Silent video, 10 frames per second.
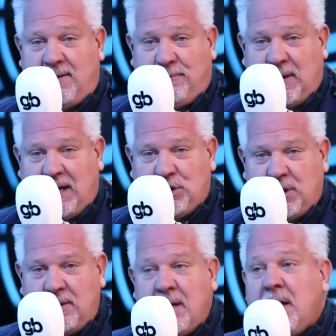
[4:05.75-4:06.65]

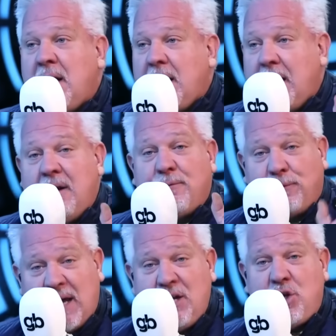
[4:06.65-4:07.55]
inflation?
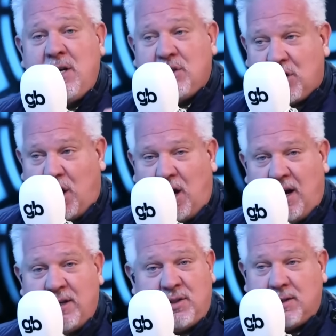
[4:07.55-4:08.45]
Inflation is
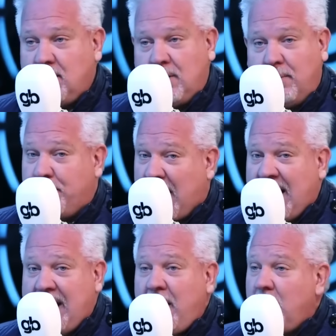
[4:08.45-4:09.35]
caused
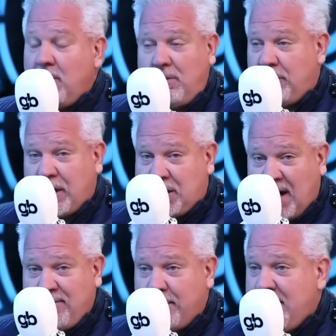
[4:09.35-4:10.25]
by the
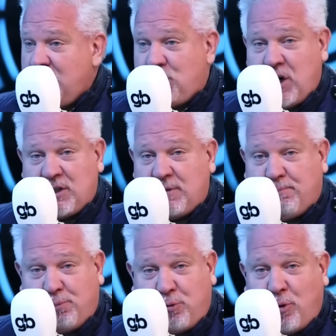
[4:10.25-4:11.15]
government
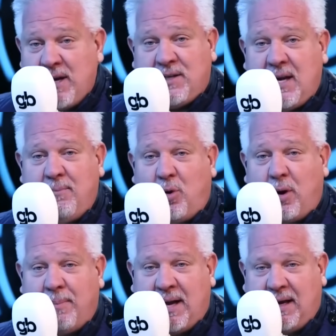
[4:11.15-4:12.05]
just printing
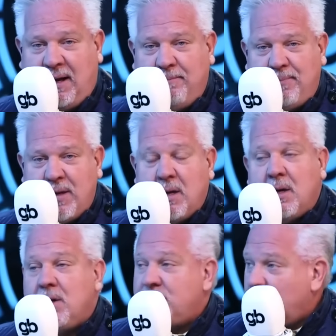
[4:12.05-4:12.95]
more money.
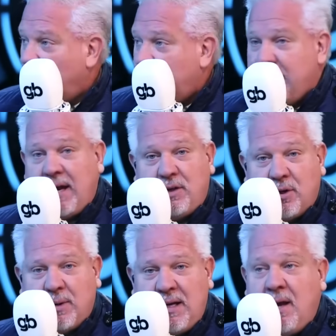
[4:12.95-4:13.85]
So what are they
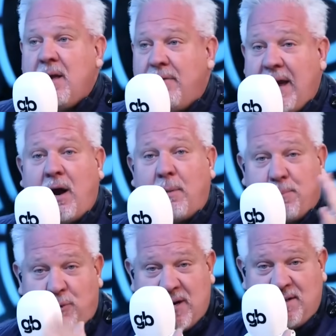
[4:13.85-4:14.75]
doing? They are
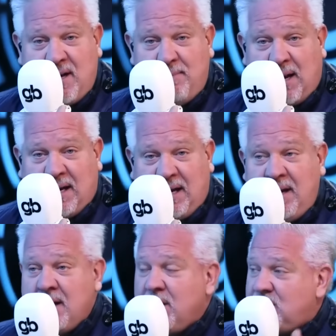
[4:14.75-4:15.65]
printing
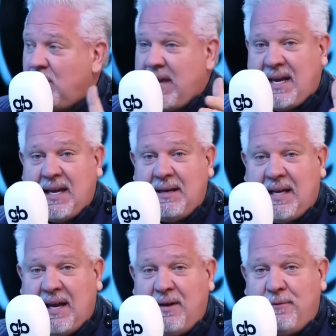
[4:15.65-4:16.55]
money so they can
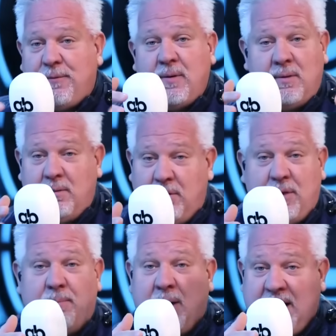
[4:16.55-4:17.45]
give
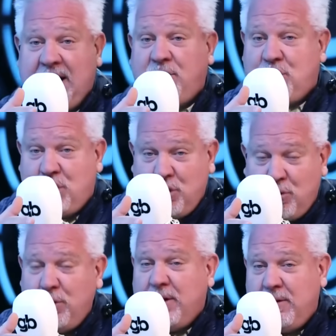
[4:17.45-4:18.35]
the money
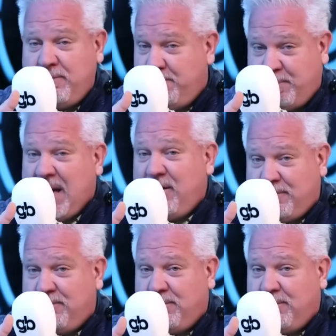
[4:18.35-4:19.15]
to the big,